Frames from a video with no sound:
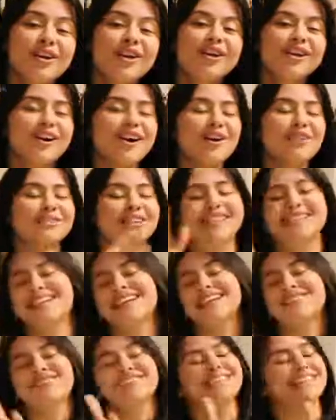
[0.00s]
Girl, let's
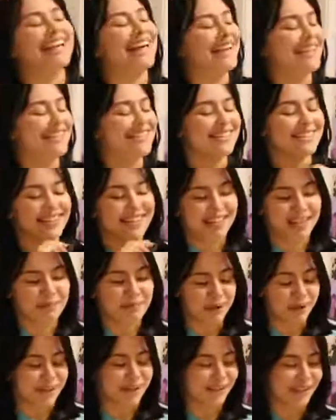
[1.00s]
not even get into Lele
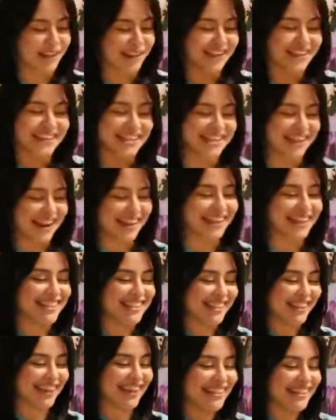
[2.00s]
Ponds. Okay, let's not
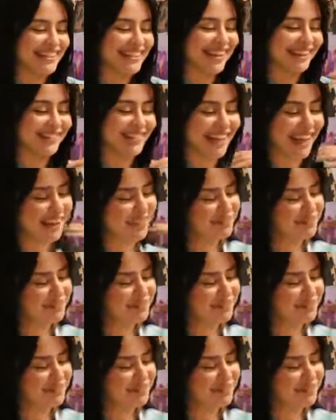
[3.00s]
do that.